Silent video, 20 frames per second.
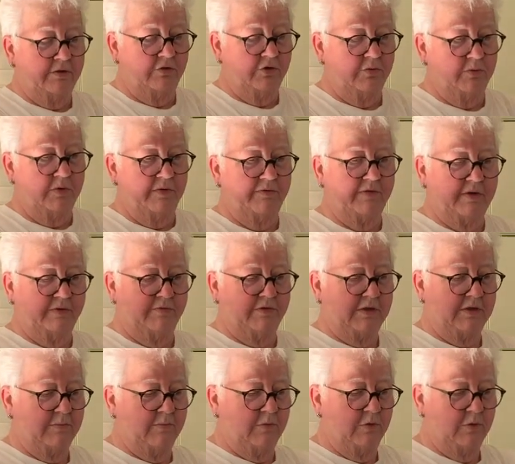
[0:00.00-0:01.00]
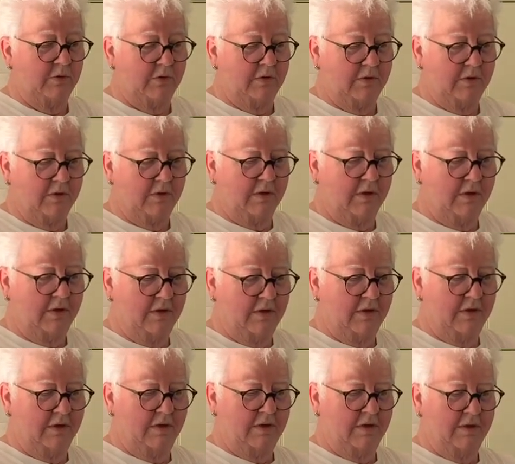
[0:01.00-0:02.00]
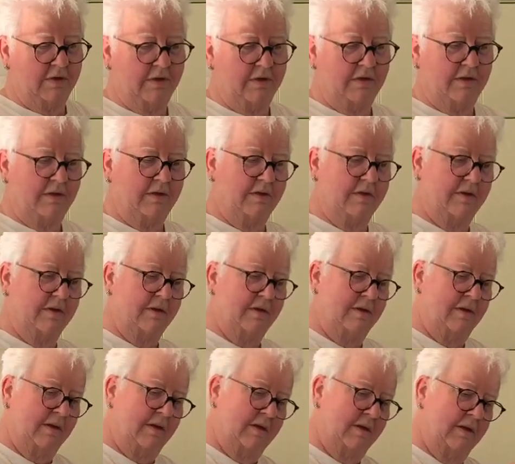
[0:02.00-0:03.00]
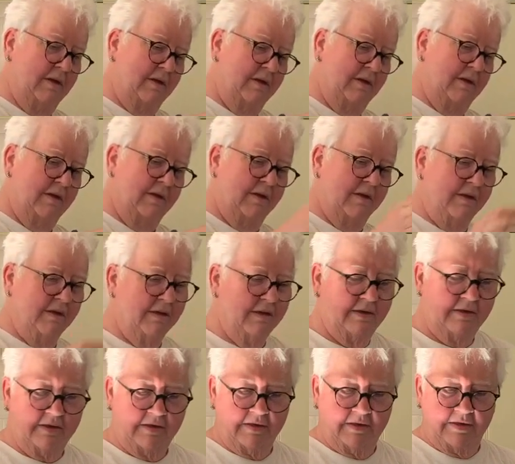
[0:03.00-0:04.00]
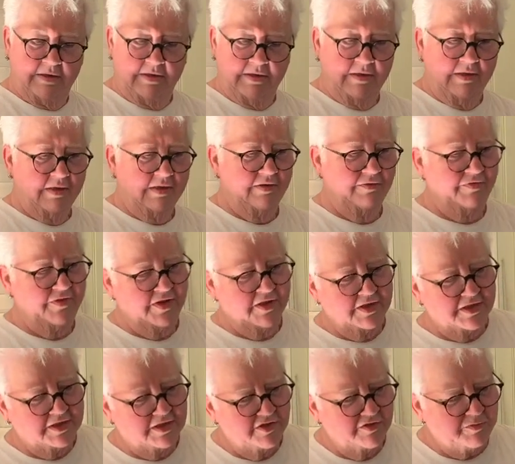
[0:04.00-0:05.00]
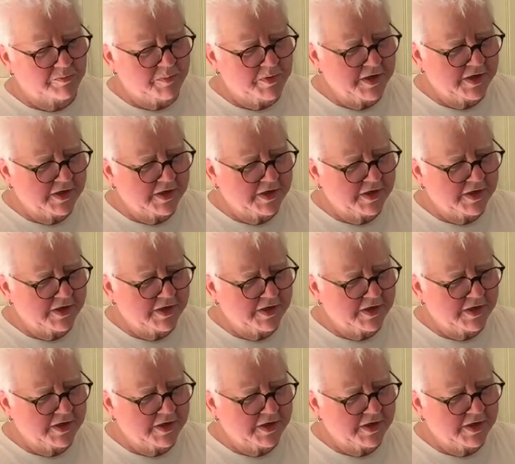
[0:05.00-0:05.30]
You're not trying that over my head. Oh, that looks nice. I love a meringue.